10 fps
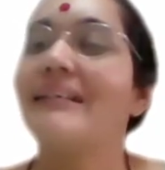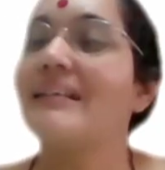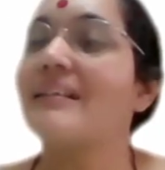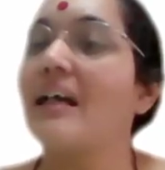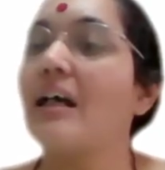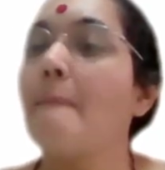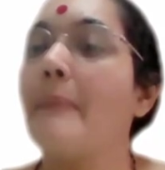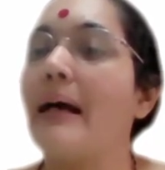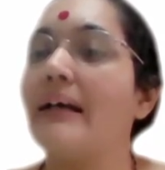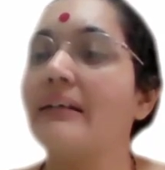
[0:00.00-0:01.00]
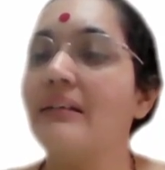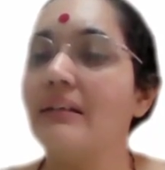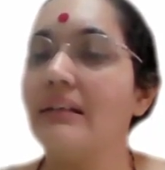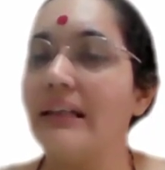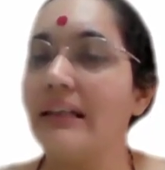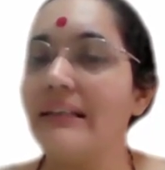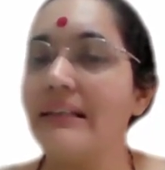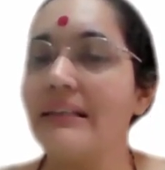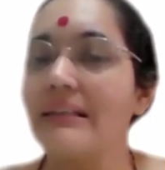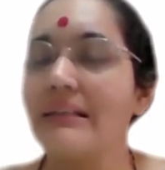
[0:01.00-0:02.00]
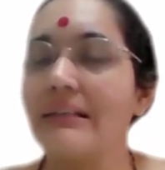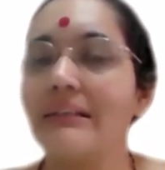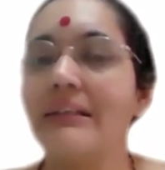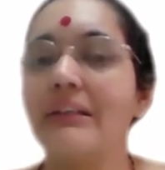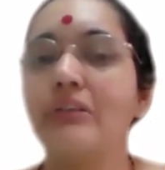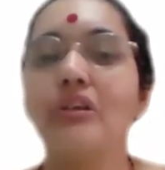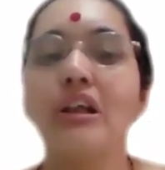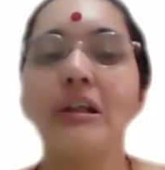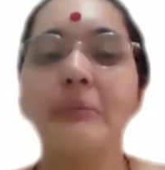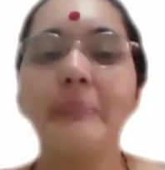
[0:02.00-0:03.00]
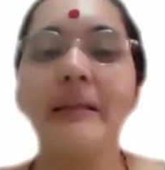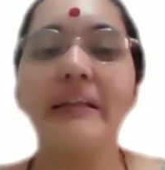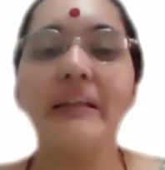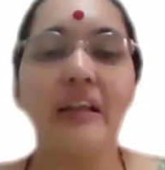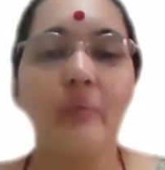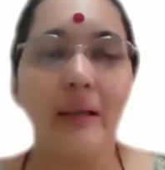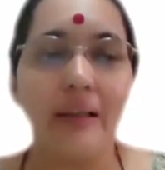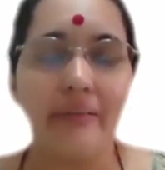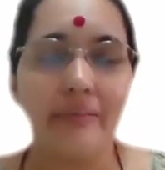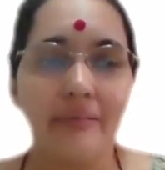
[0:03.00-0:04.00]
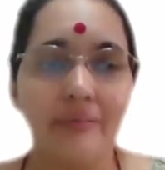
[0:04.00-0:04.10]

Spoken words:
These are parallel lines. They do not meet anywhere.